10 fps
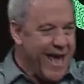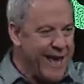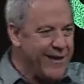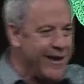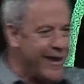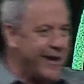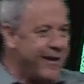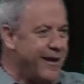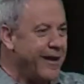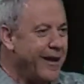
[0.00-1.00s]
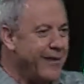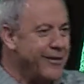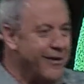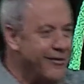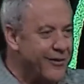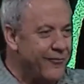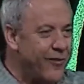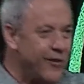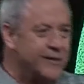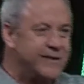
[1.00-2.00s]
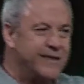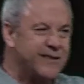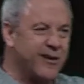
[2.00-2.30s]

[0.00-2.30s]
and the, and the, the, the Pharisees